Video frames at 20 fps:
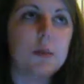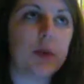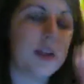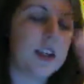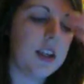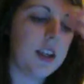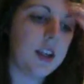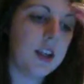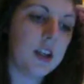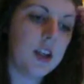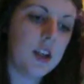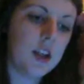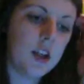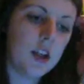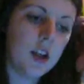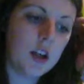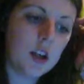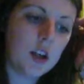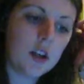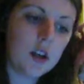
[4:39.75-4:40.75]
We
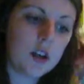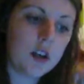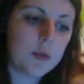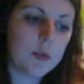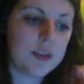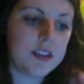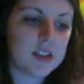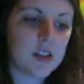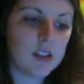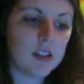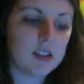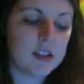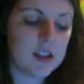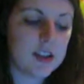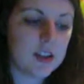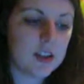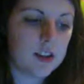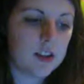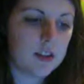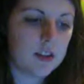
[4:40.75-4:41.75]

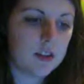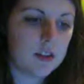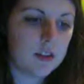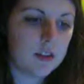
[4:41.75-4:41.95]
started